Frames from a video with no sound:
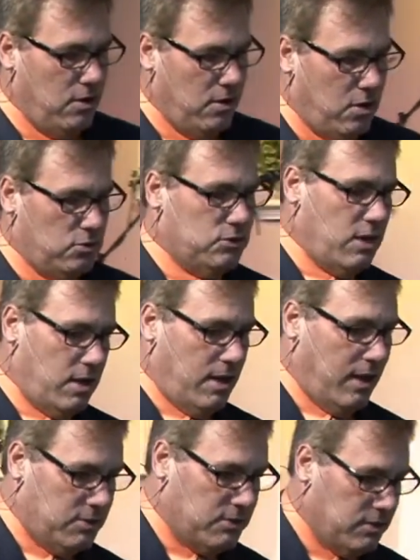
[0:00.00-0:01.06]
on
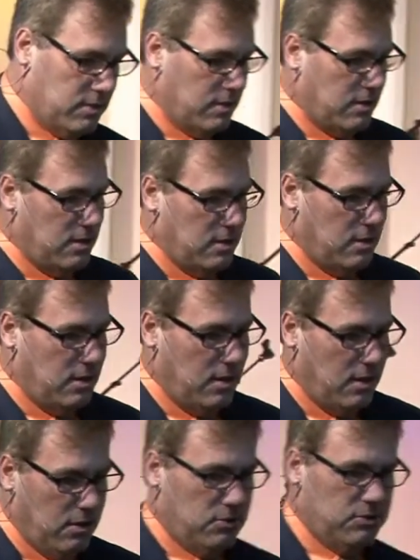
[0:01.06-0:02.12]
Sundays
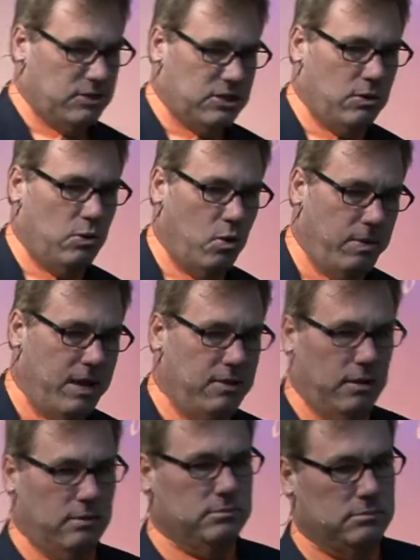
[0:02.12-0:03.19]
because she grew up heathen.